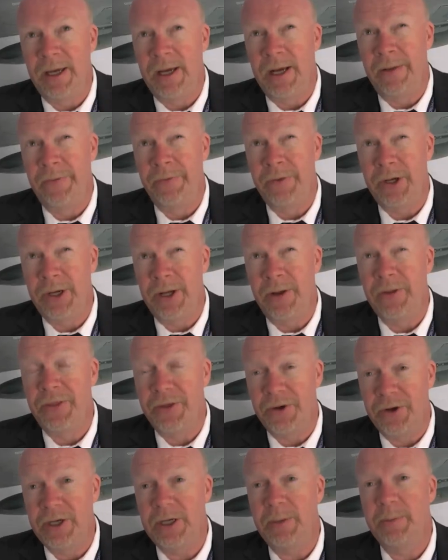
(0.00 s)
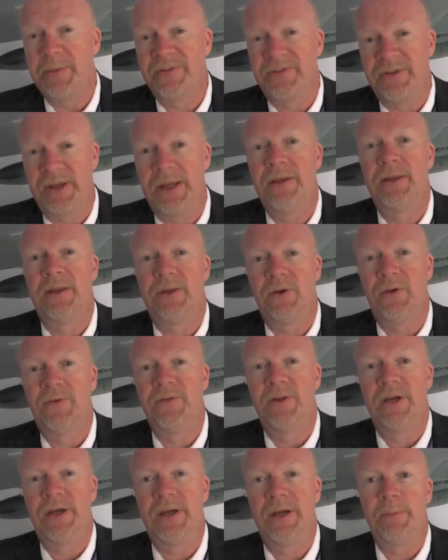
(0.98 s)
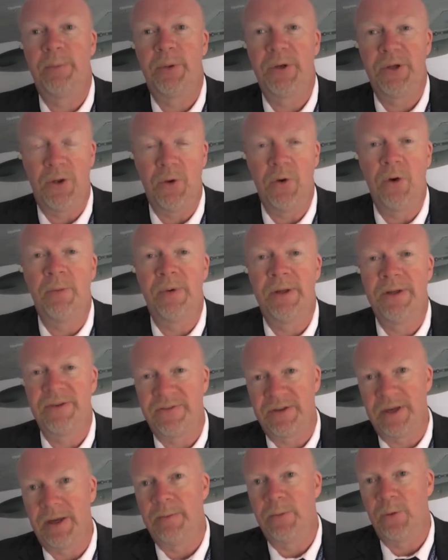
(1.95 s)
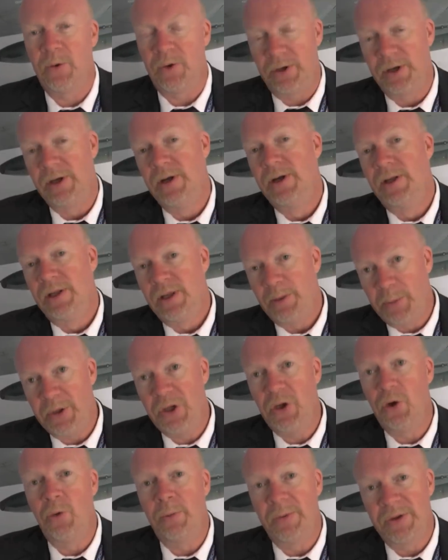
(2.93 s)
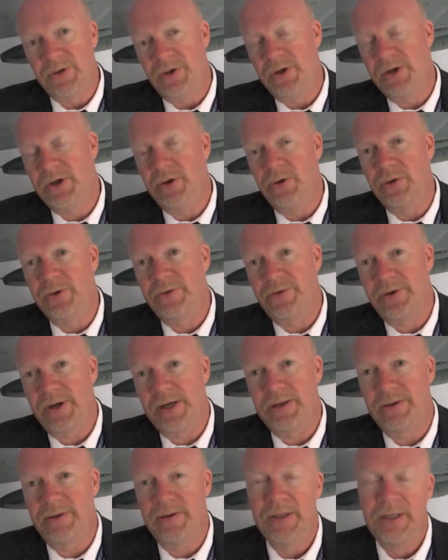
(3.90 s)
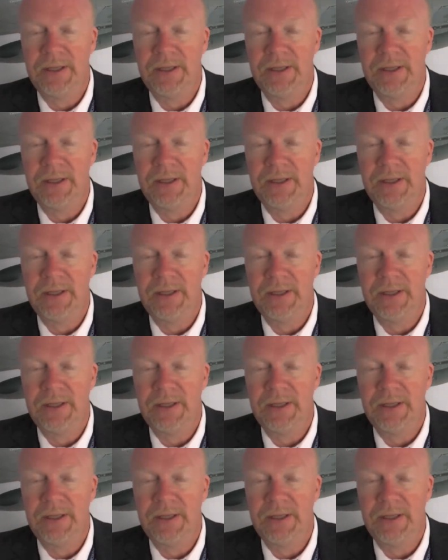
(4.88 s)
130% of the procurement sum or procurement of the contract.